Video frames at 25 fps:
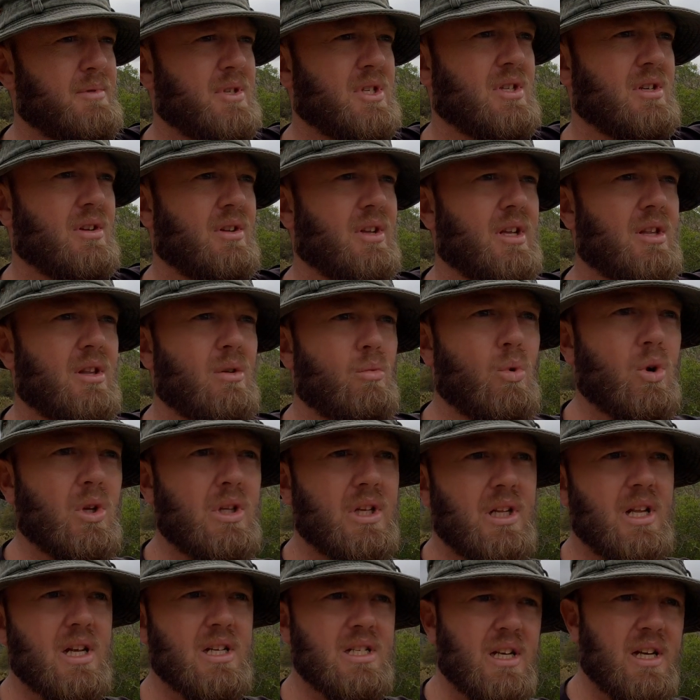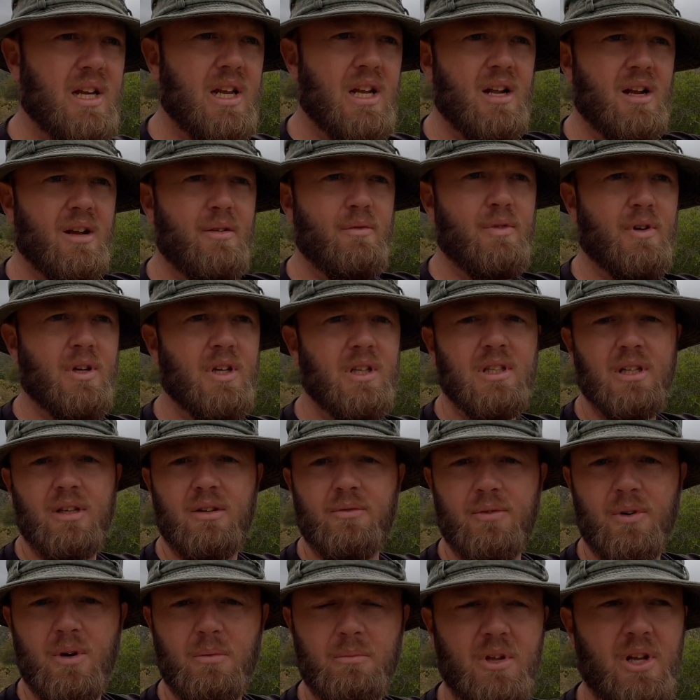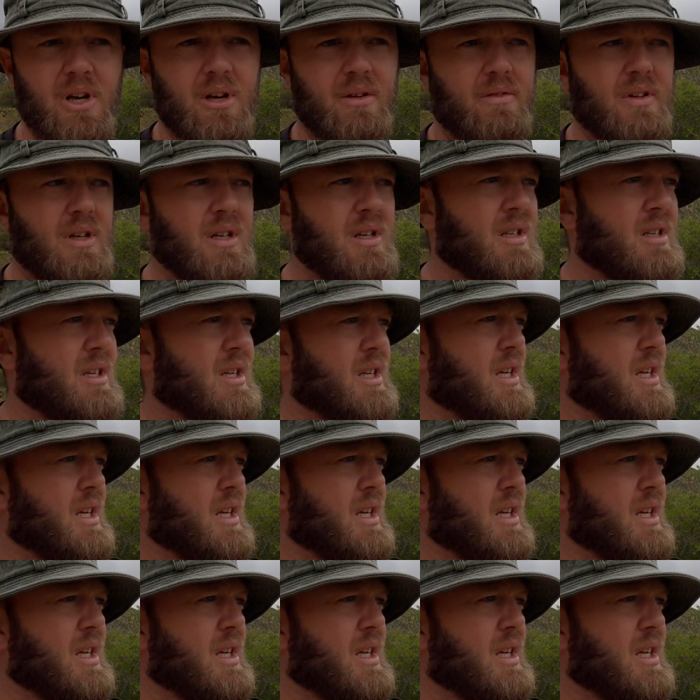so that the water doesn't get diverted from the river,